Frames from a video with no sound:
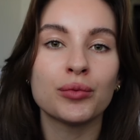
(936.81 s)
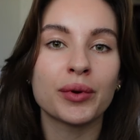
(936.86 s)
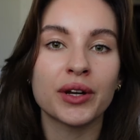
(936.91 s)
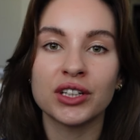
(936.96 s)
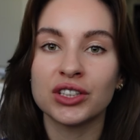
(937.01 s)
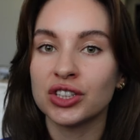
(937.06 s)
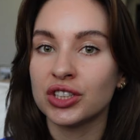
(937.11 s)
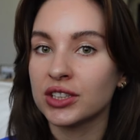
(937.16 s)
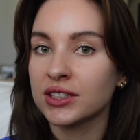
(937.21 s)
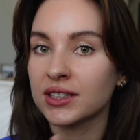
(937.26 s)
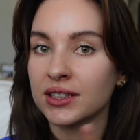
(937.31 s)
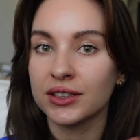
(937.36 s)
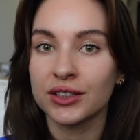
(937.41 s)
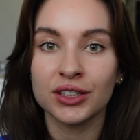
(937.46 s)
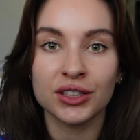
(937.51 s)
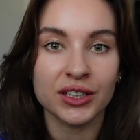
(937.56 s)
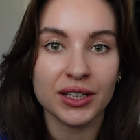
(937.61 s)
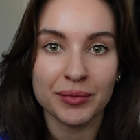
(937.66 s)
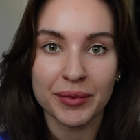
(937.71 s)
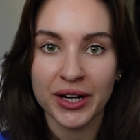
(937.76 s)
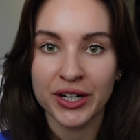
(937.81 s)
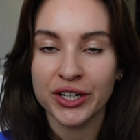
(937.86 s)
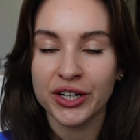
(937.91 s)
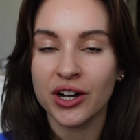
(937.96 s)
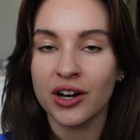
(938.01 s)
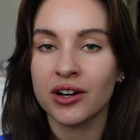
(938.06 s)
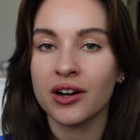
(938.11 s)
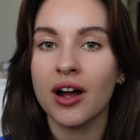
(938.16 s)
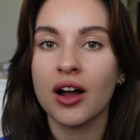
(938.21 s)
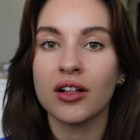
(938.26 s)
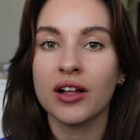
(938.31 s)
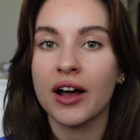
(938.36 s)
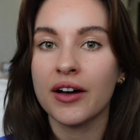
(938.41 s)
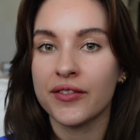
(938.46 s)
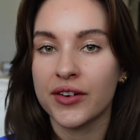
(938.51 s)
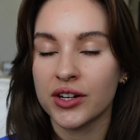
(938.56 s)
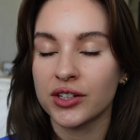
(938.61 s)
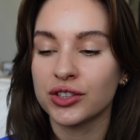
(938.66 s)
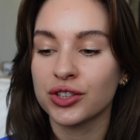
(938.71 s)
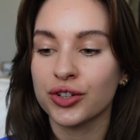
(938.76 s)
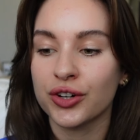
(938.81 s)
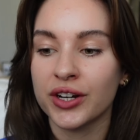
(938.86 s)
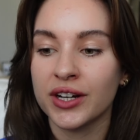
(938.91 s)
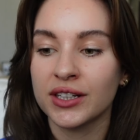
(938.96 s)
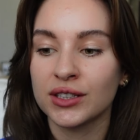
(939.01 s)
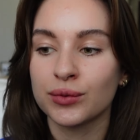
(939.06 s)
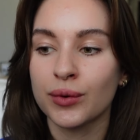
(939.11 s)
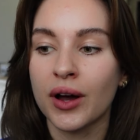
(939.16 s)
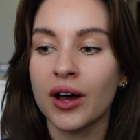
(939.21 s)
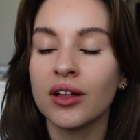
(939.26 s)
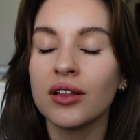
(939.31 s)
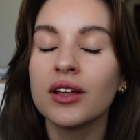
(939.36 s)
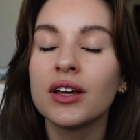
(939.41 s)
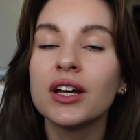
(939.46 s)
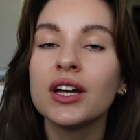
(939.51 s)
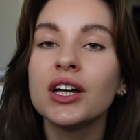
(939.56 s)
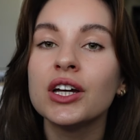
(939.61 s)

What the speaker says: but it's just literally Mariana, I'll have it on the screen as well,